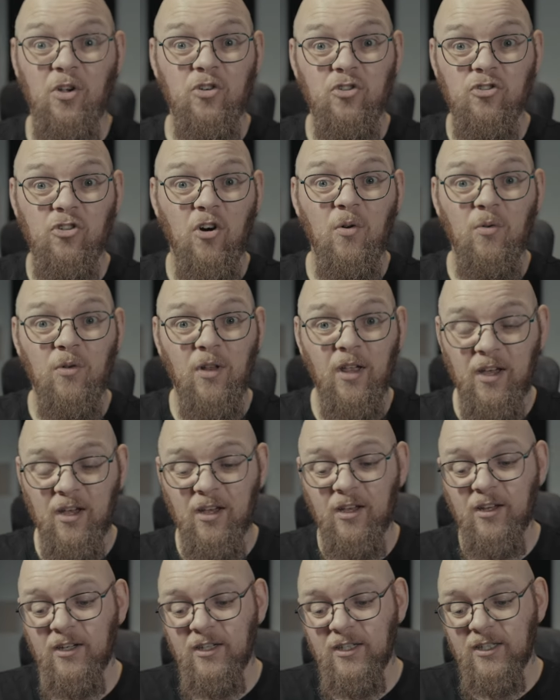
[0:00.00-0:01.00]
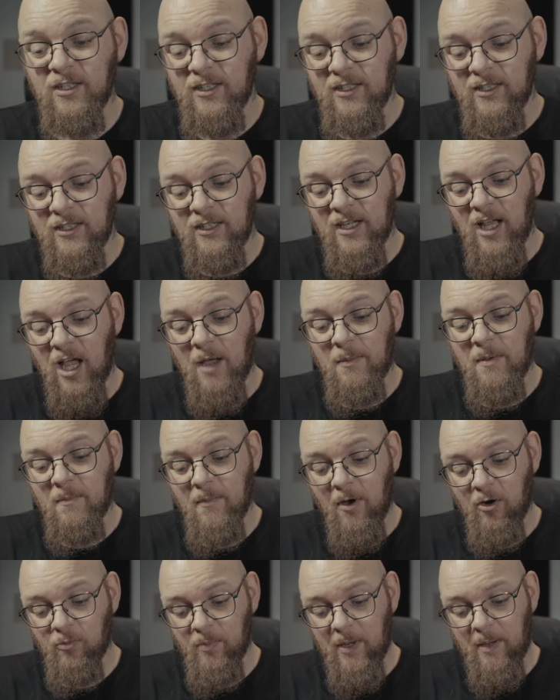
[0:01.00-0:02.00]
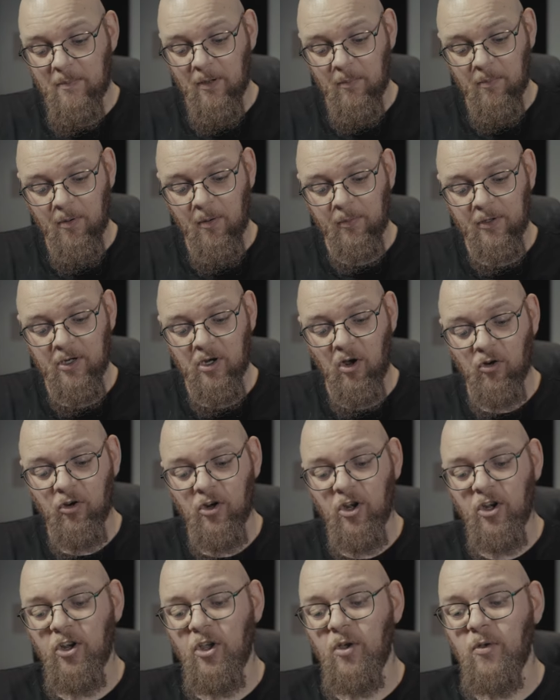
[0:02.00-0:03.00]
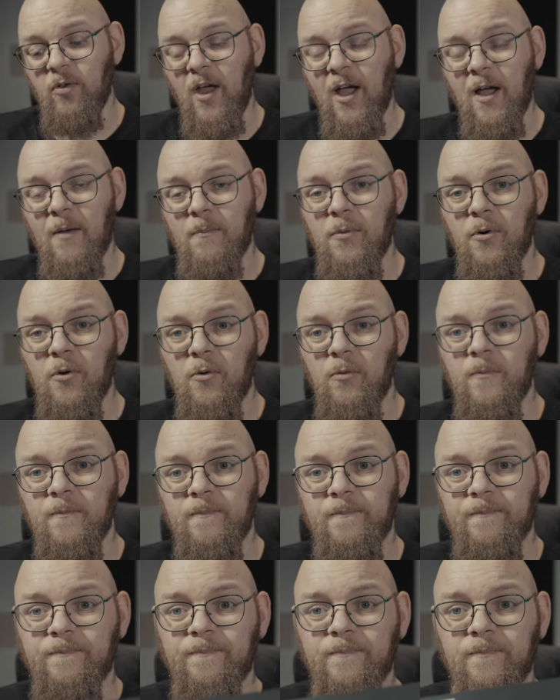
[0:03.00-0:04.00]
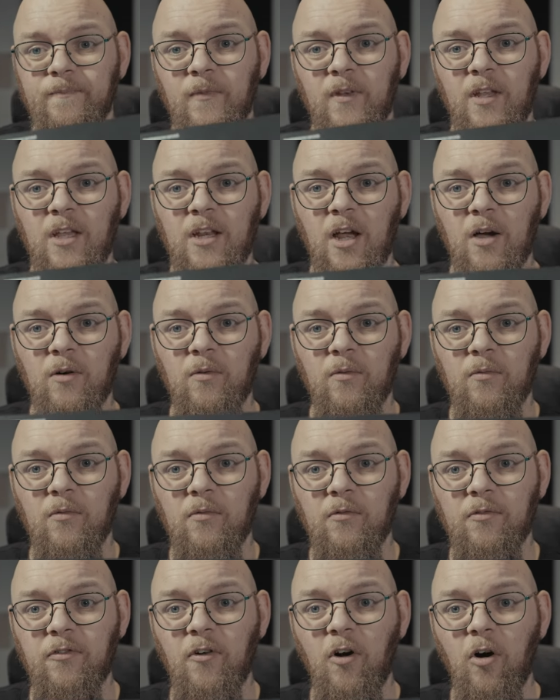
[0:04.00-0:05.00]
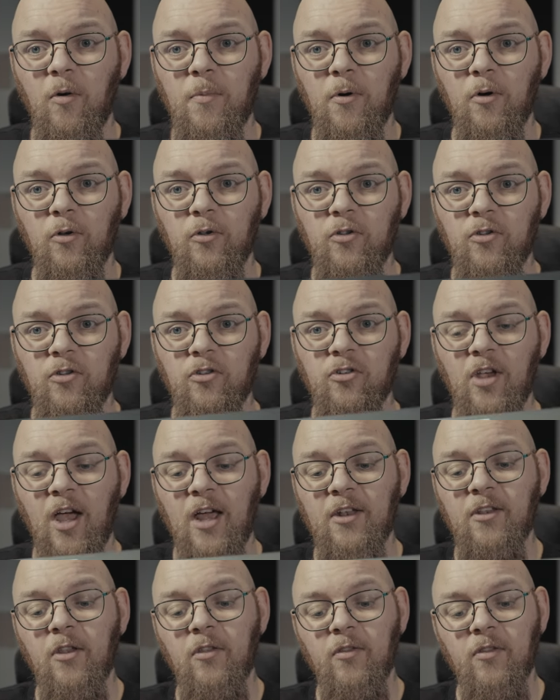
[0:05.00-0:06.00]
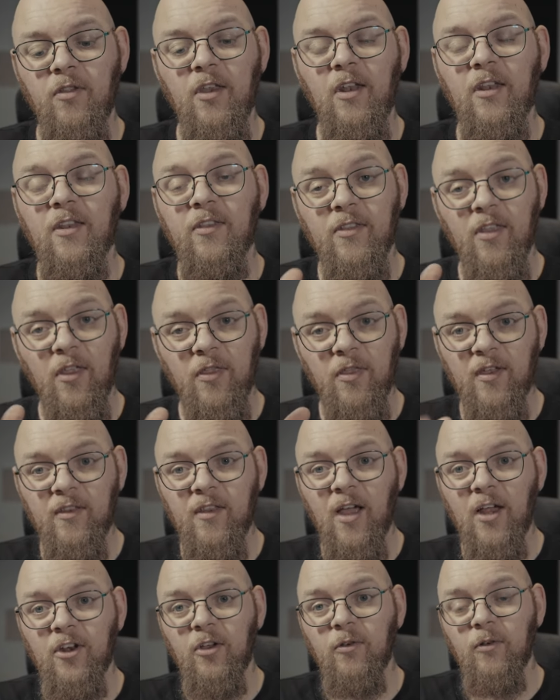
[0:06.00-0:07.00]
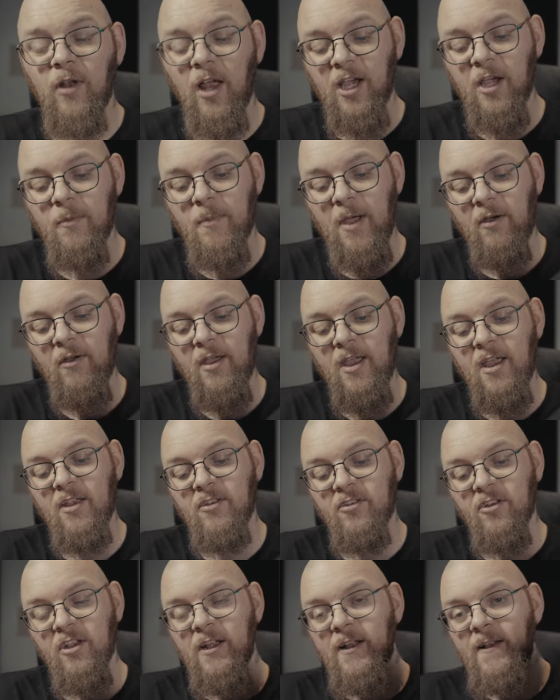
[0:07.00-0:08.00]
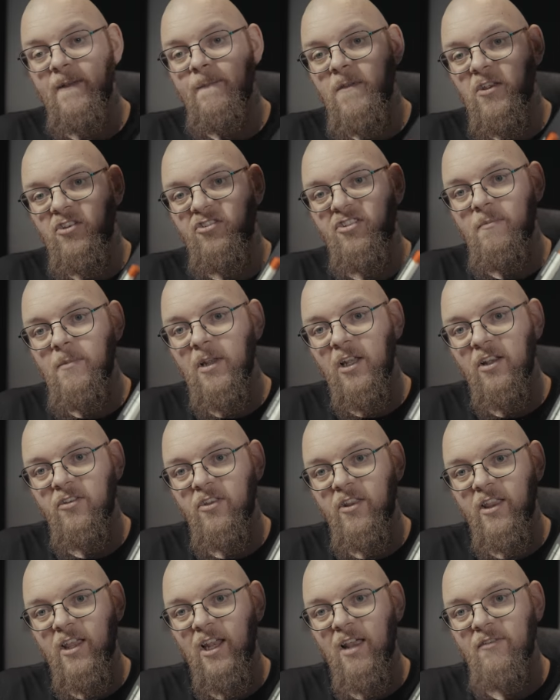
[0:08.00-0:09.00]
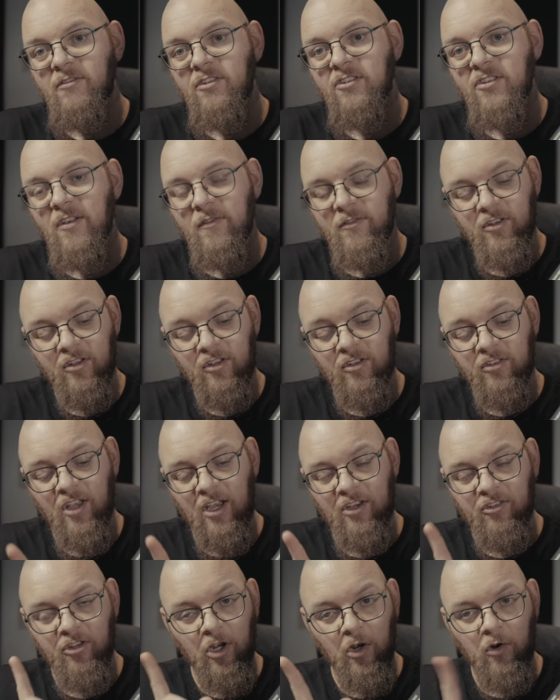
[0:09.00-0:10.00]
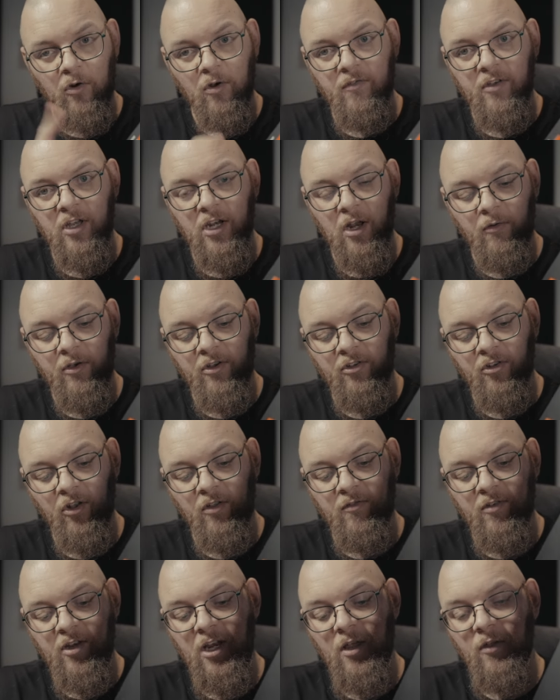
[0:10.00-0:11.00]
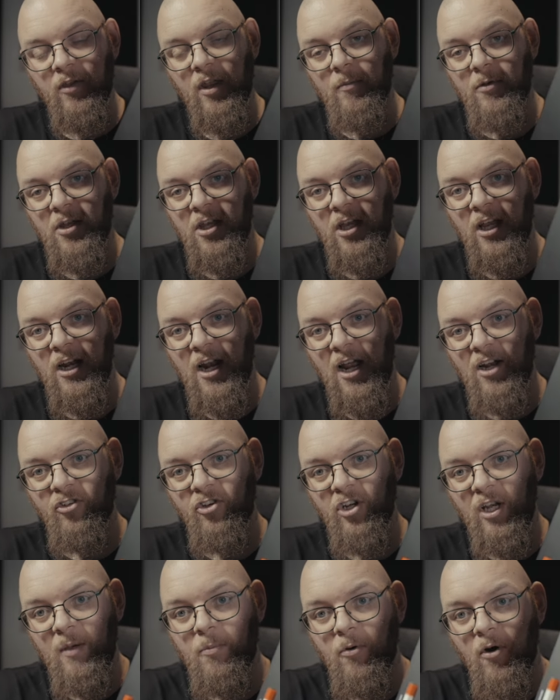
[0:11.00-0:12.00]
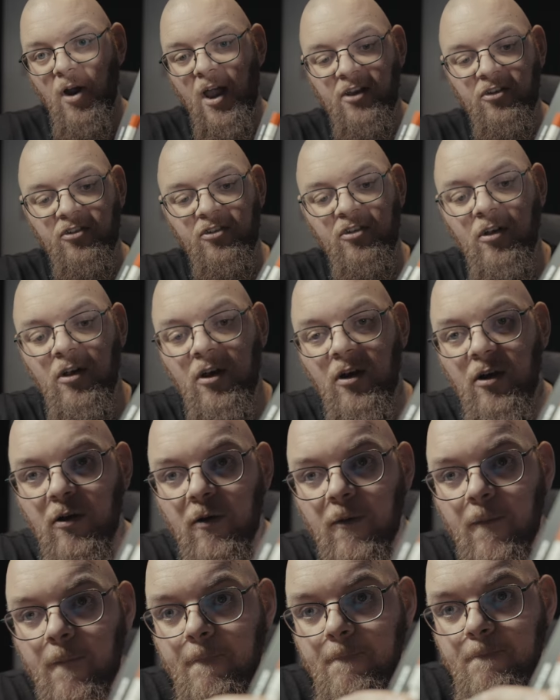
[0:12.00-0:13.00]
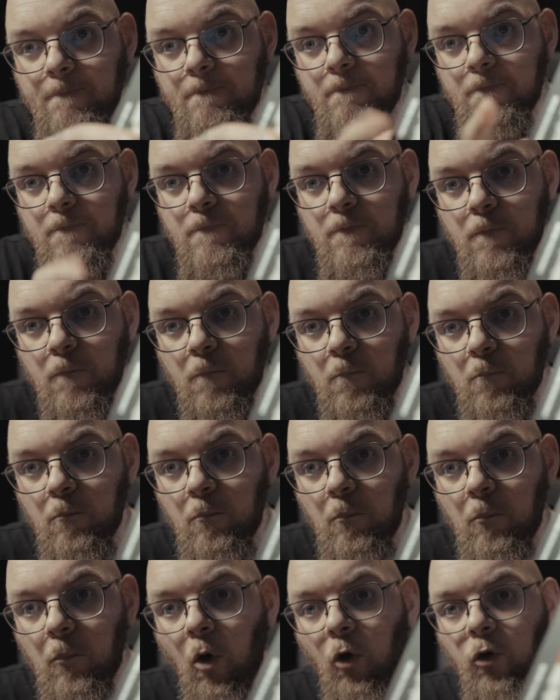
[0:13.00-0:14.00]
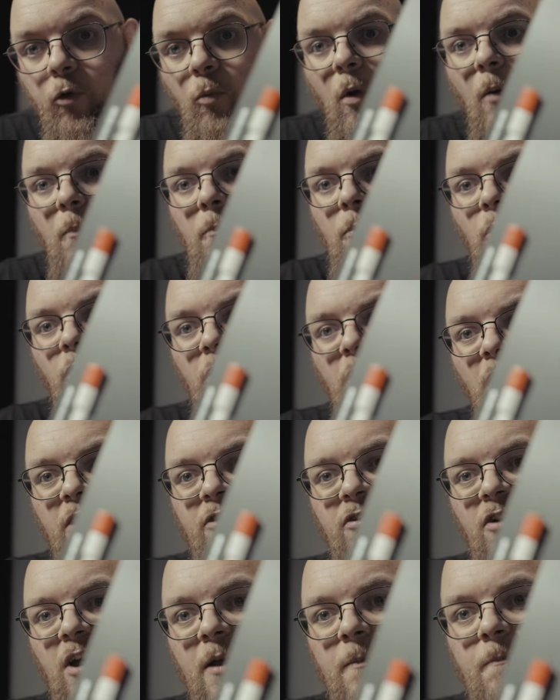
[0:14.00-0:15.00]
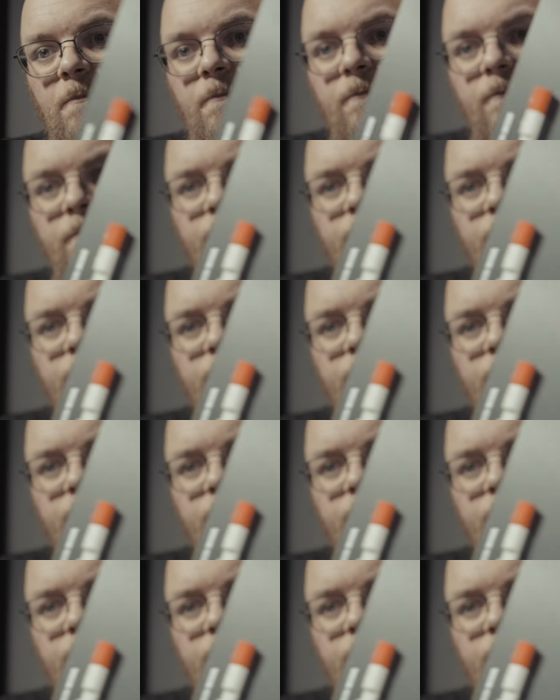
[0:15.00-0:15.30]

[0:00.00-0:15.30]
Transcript: control it. I mean, most people are probably not going to do that, but you know, four buttons. And then the thing that I do like about it is similar to the 1176. I don't know if you noticed on the video there, but you can actually press more than one button at a time